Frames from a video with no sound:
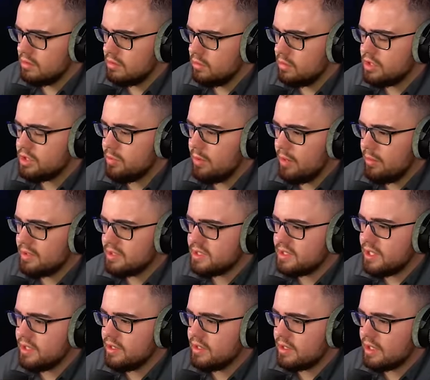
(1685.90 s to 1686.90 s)
We should be able to
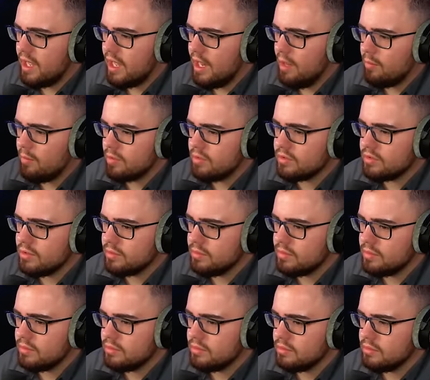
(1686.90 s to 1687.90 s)
see the camera There's or
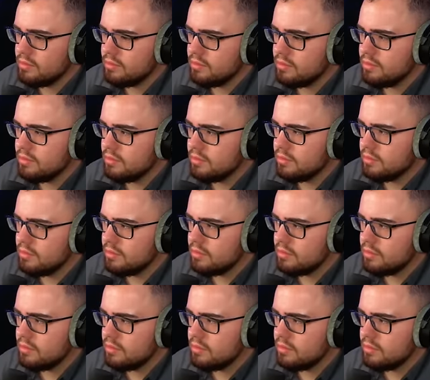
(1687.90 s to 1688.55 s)
something. a few close by.